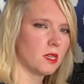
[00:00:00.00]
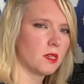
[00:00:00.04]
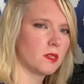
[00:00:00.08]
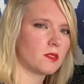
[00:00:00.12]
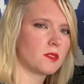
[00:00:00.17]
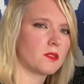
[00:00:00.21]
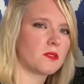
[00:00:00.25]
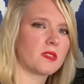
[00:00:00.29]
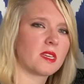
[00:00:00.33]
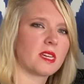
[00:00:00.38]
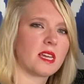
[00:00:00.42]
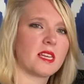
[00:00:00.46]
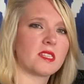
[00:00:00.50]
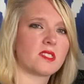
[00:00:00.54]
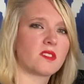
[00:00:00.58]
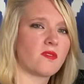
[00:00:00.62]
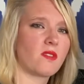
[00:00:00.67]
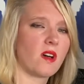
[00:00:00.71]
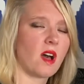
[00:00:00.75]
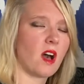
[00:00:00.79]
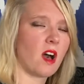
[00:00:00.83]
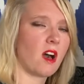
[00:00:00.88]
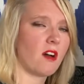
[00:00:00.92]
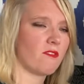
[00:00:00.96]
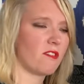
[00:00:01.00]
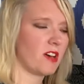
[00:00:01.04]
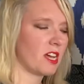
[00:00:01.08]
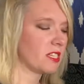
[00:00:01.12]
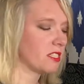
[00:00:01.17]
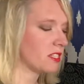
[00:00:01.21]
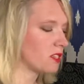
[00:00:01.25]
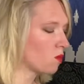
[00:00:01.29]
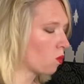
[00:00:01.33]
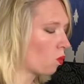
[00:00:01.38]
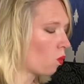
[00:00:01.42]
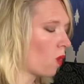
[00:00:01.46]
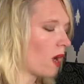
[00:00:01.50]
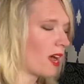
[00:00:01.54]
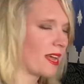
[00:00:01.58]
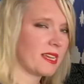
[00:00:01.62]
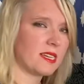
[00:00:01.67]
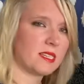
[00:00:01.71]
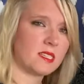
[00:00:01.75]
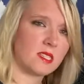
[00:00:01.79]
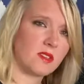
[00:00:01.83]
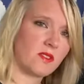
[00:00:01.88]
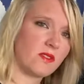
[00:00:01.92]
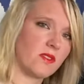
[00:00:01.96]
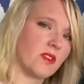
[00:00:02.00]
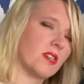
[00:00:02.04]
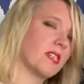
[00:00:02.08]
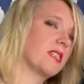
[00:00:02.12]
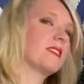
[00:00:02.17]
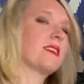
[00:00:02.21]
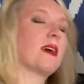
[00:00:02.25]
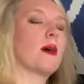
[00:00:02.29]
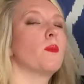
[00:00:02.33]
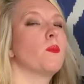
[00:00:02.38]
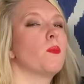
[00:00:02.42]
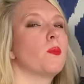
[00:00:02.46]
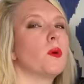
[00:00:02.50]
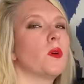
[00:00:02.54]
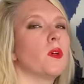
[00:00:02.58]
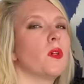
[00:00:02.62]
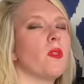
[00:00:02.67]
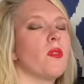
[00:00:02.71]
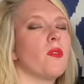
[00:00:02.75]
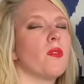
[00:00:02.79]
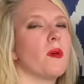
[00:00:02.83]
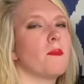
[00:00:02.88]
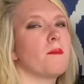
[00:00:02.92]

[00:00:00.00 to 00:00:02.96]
So in the case of R versus White, for example, the